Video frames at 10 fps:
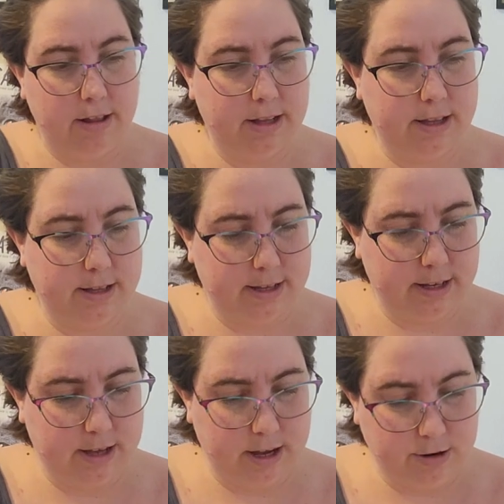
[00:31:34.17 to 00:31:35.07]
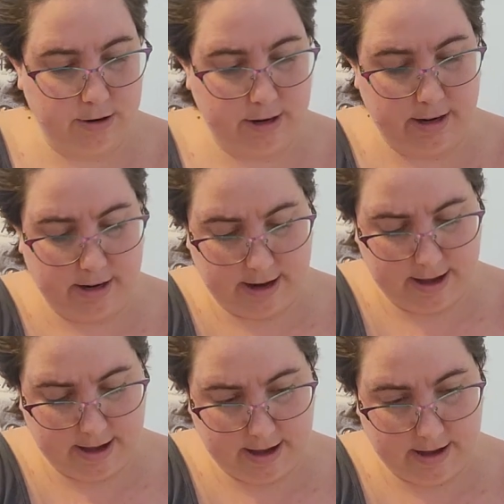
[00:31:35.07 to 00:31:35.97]
This is
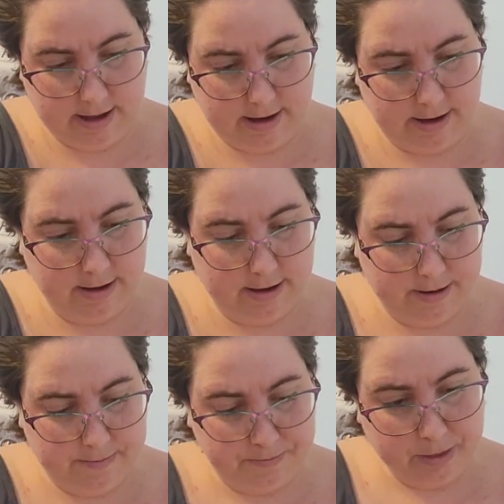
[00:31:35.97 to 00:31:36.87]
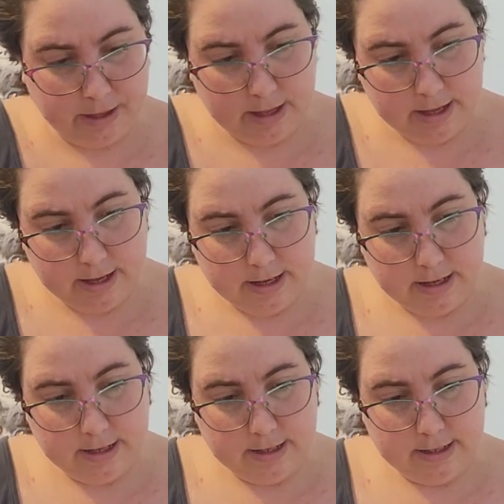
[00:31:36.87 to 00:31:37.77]

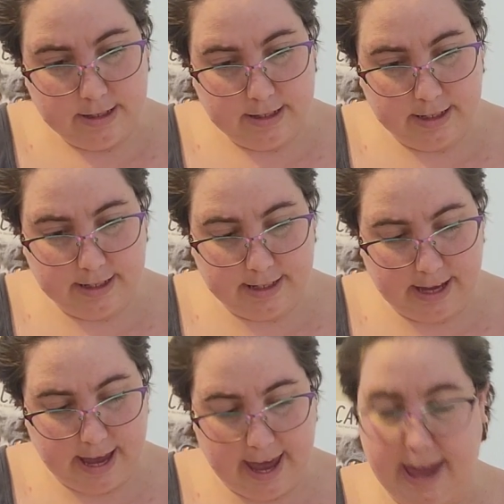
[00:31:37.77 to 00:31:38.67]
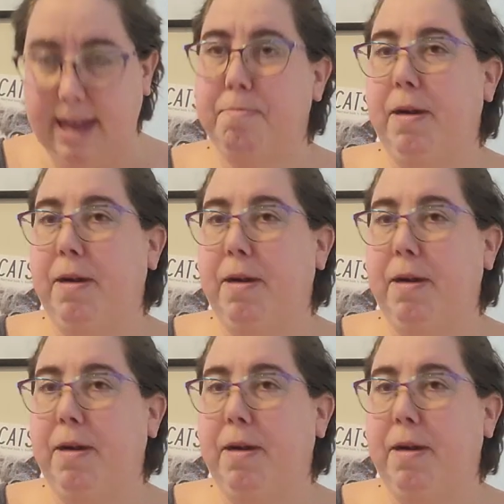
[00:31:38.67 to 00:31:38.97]
668